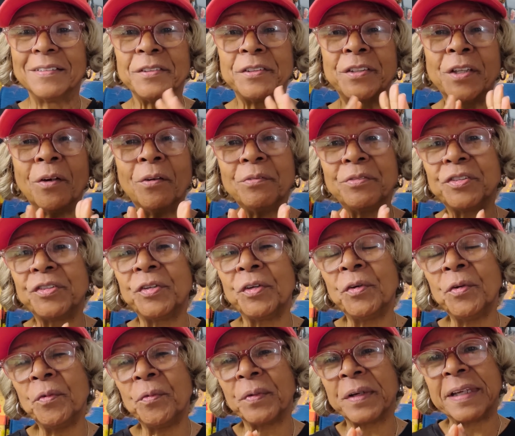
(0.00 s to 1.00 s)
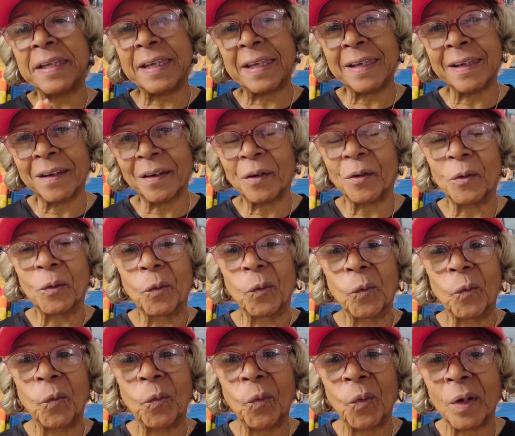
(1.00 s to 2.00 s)
don't you care
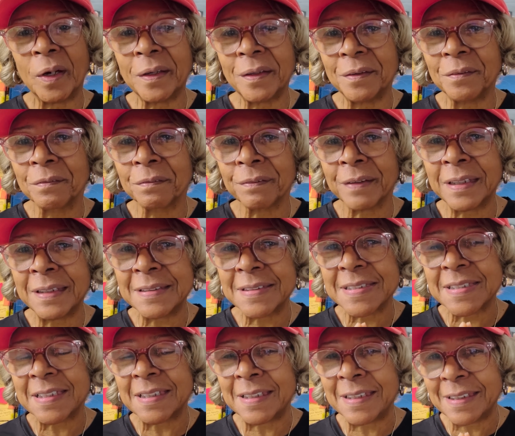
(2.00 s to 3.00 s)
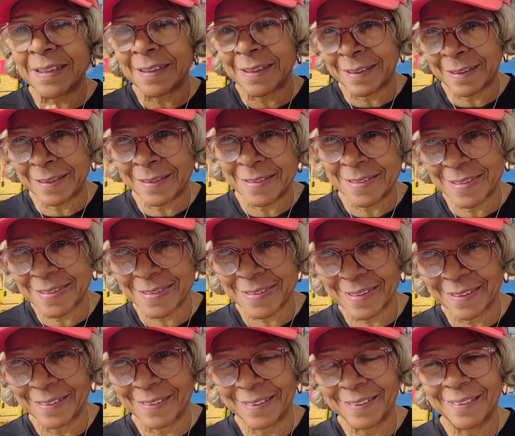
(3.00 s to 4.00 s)
what race he is.
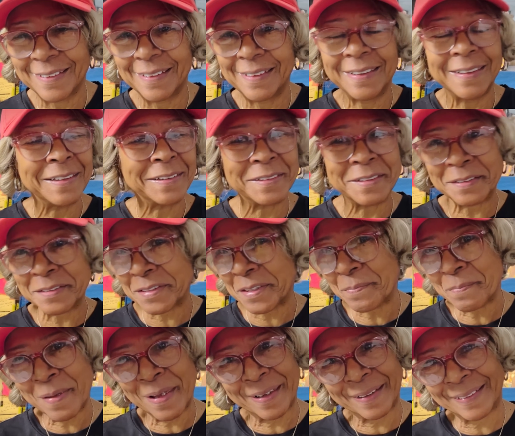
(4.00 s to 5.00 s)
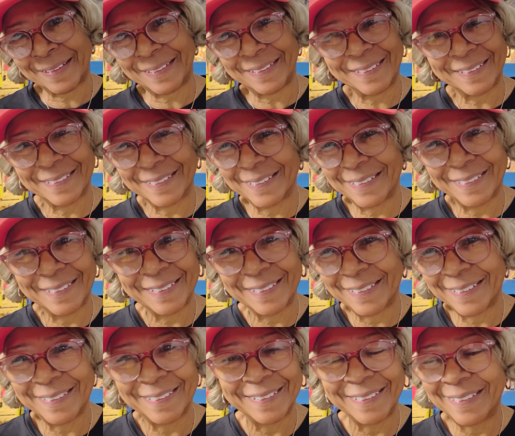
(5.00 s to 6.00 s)
It doesn't matter.
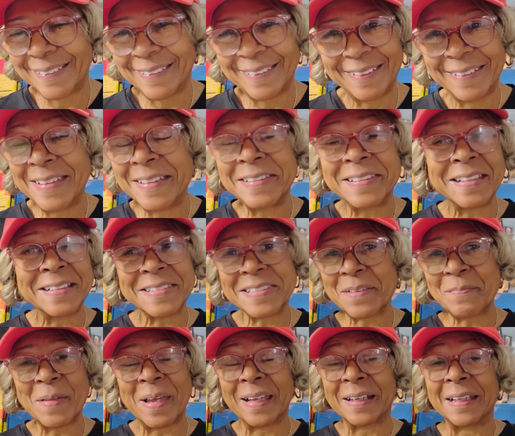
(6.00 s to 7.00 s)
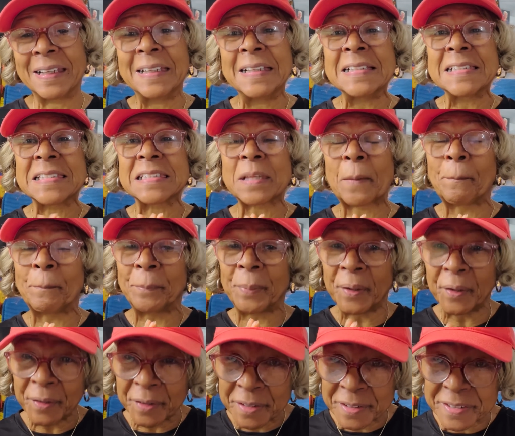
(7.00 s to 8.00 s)
It doesn't matter. It's the
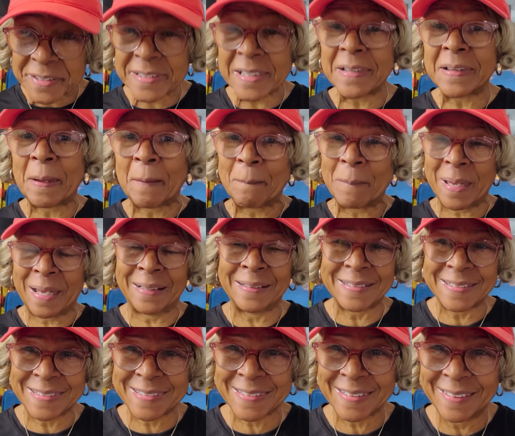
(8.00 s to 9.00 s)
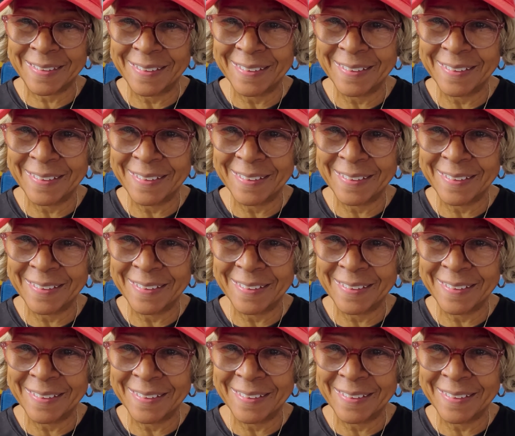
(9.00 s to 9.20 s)
person that matters.